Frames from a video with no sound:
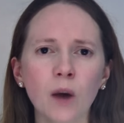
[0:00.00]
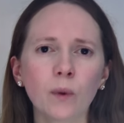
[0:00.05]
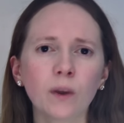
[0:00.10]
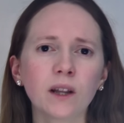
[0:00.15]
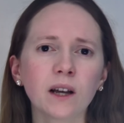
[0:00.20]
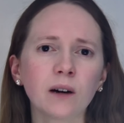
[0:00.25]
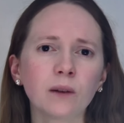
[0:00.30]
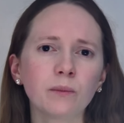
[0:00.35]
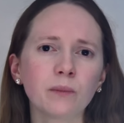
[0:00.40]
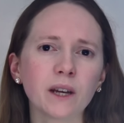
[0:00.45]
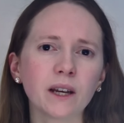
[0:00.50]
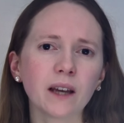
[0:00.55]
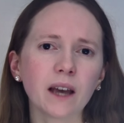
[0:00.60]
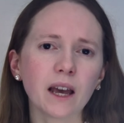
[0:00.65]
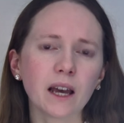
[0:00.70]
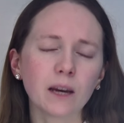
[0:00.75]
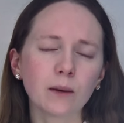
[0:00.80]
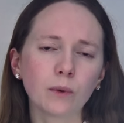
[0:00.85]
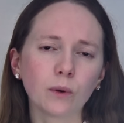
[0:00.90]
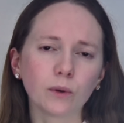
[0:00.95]
without being
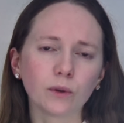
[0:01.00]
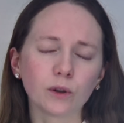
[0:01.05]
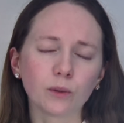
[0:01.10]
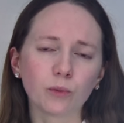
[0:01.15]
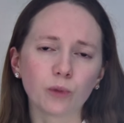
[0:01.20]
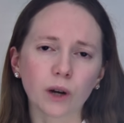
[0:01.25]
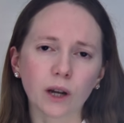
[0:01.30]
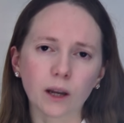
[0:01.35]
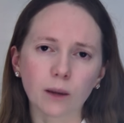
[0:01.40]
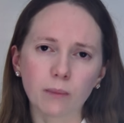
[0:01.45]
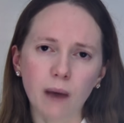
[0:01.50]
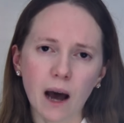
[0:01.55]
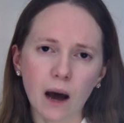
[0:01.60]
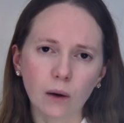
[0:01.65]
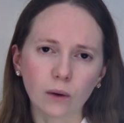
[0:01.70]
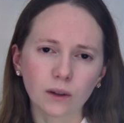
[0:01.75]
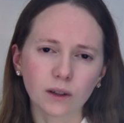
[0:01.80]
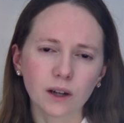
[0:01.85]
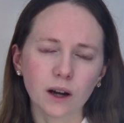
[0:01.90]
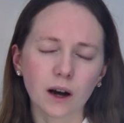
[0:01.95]
able to bring
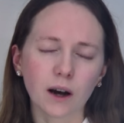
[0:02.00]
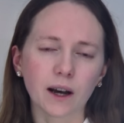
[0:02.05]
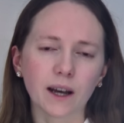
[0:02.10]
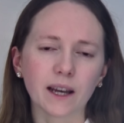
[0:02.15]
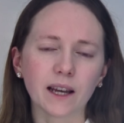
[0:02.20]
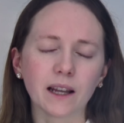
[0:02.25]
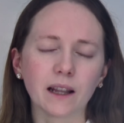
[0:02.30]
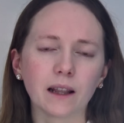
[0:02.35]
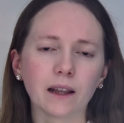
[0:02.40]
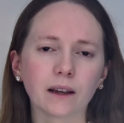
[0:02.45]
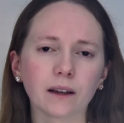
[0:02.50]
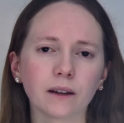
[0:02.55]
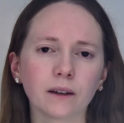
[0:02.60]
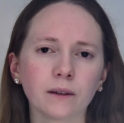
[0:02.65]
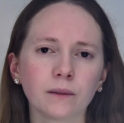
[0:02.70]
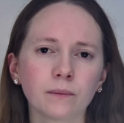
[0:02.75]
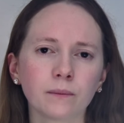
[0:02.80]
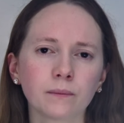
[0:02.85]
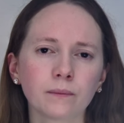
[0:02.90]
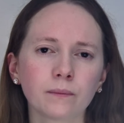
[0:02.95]
about her healing.